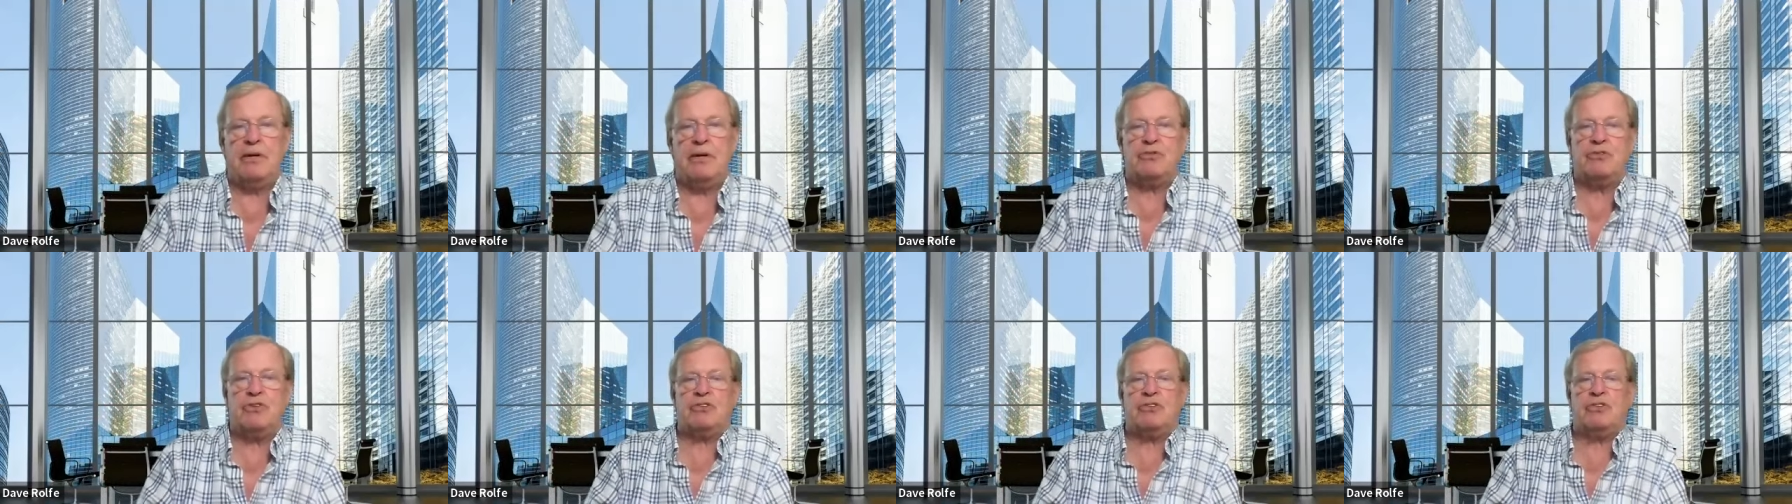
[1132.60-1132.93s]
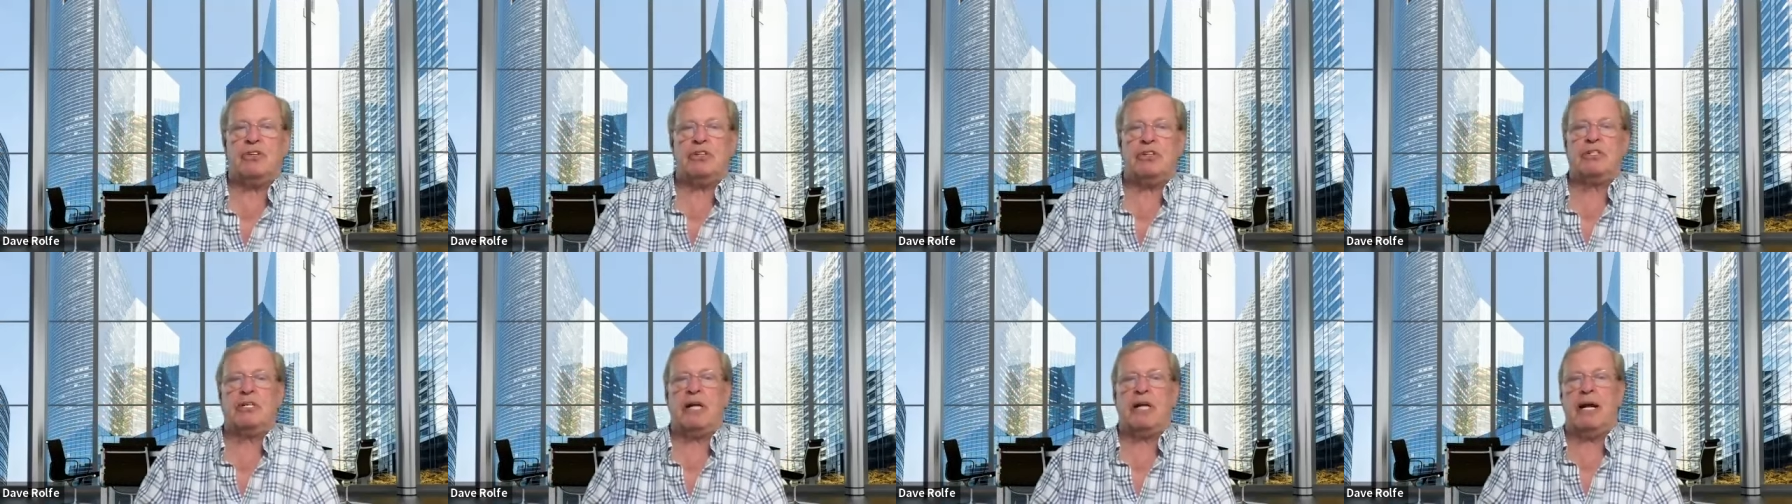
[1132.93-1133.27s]
There's
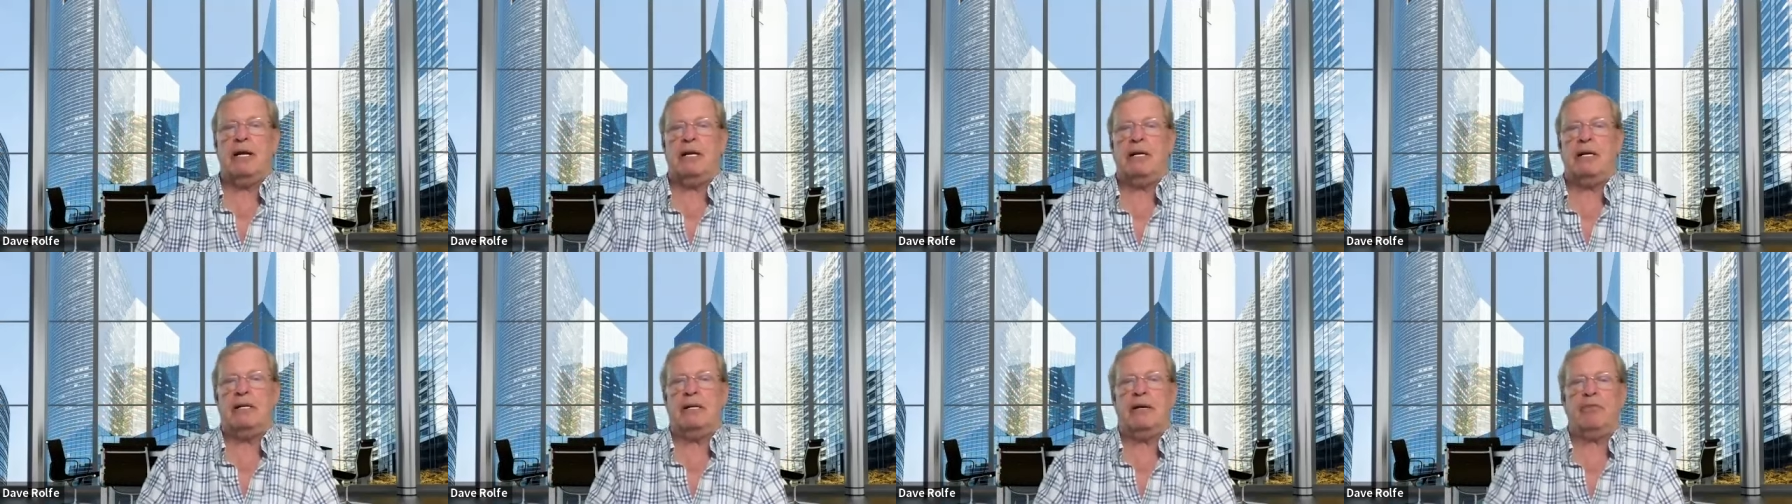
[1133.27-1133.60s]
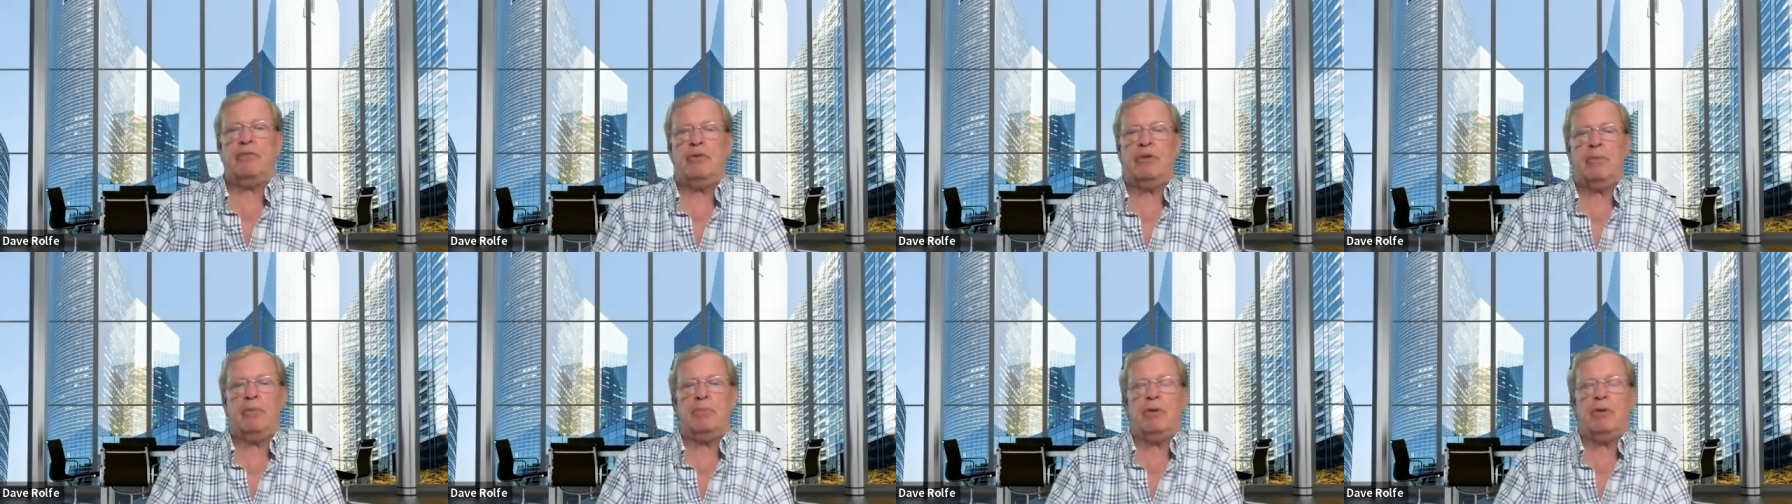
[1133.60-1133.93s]
just a slightly
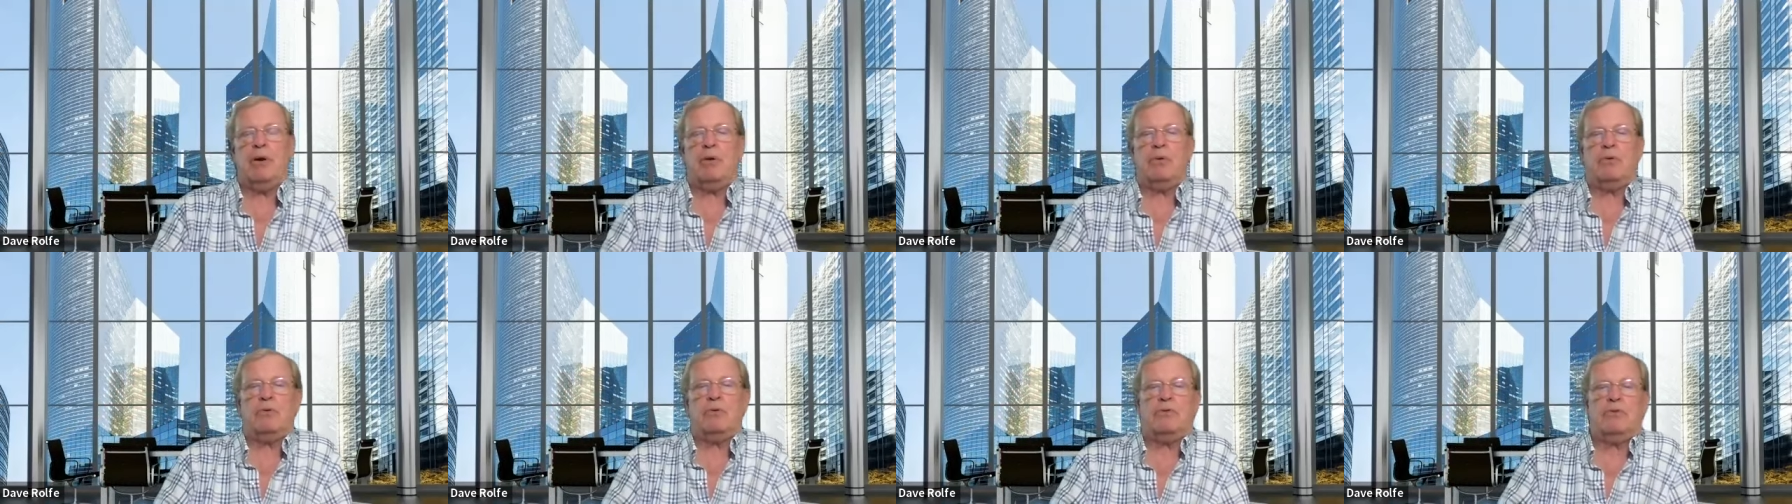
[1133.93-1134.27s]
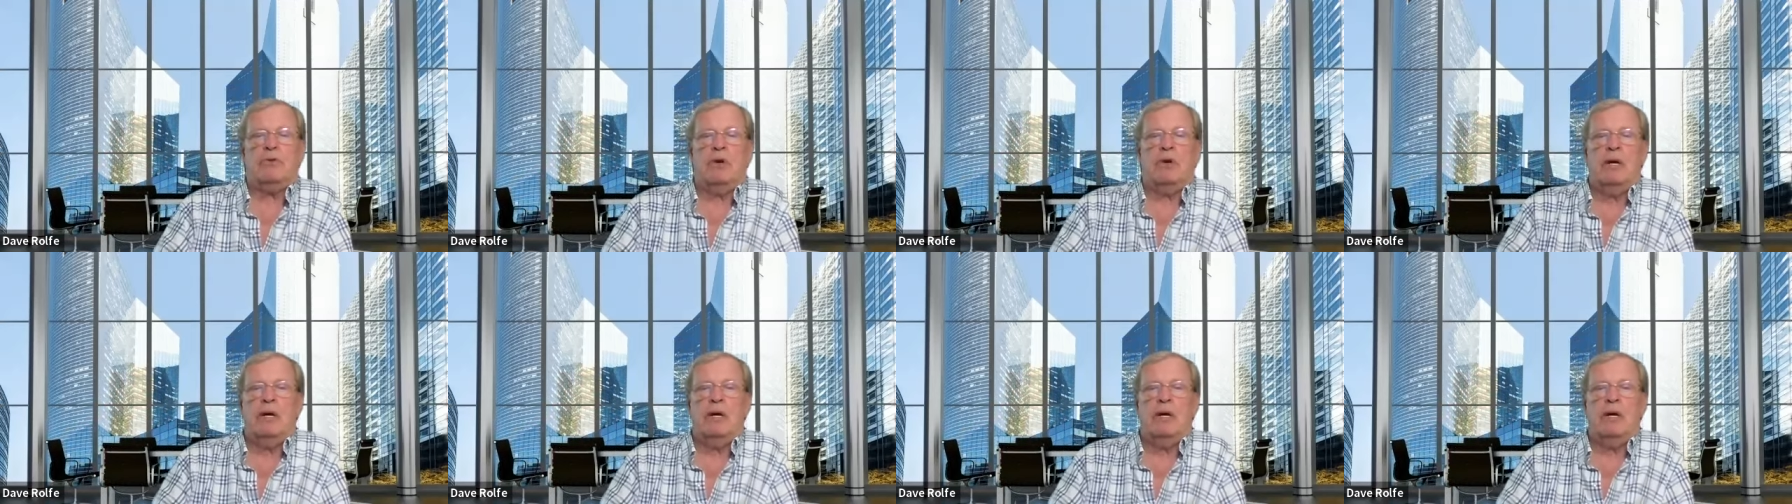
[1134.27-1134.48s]
different approach.